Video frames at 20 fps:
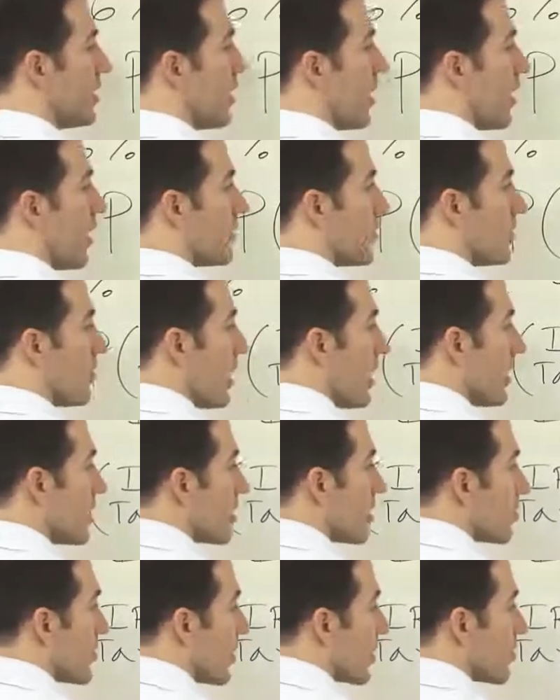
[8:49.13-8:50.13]
On the
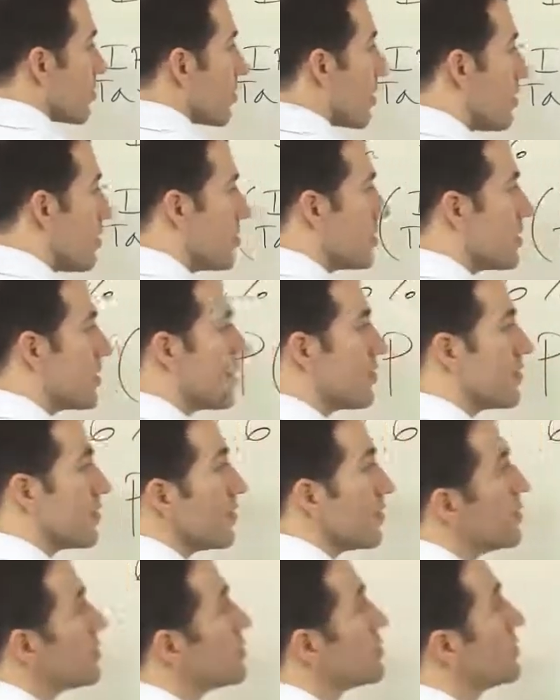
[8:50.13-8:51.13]
bottom, we have the probability of an
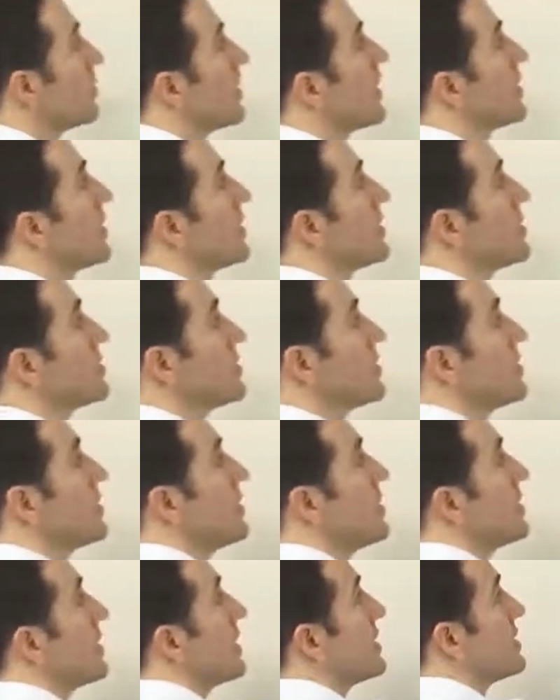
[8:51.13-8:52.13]
OSHA
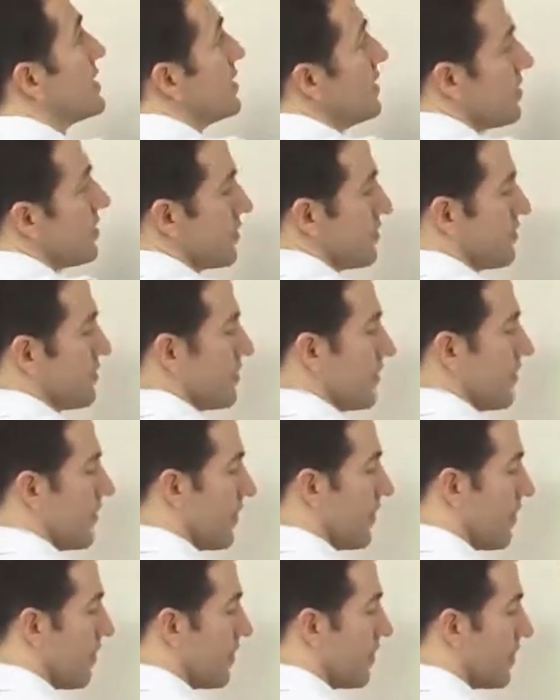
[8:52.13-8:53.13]
violation. That's here.
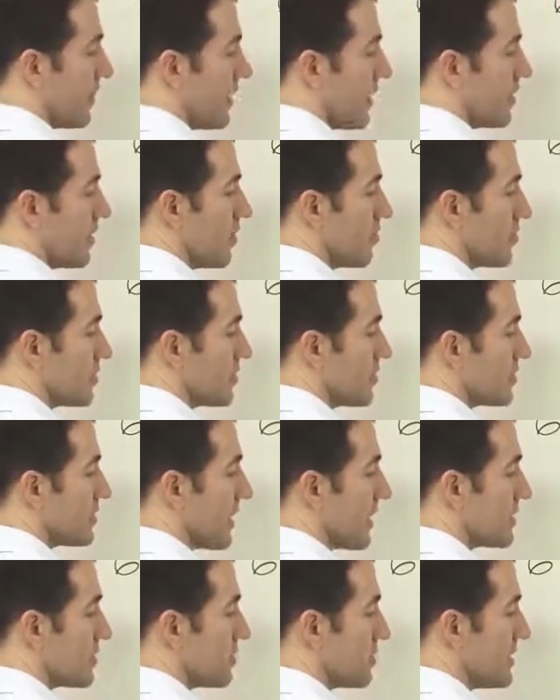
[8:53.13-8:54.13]
That number turns
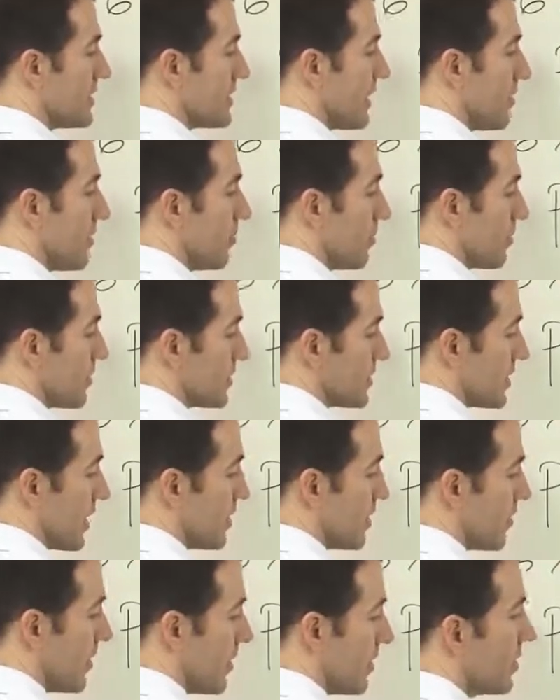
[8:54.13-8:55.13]
out to be
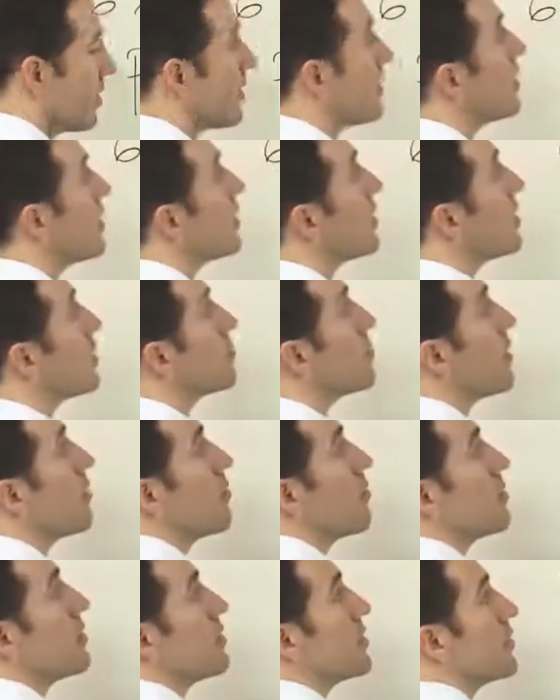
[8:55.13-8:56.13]
10%, right?
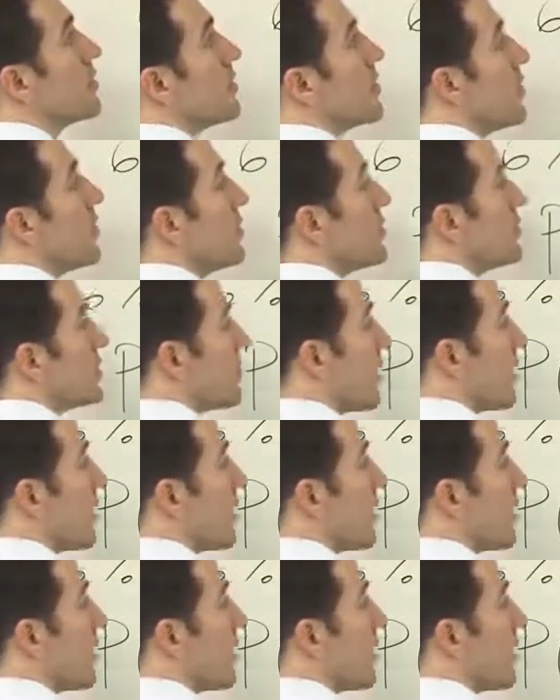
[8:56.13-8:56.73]
Probability of an OSHA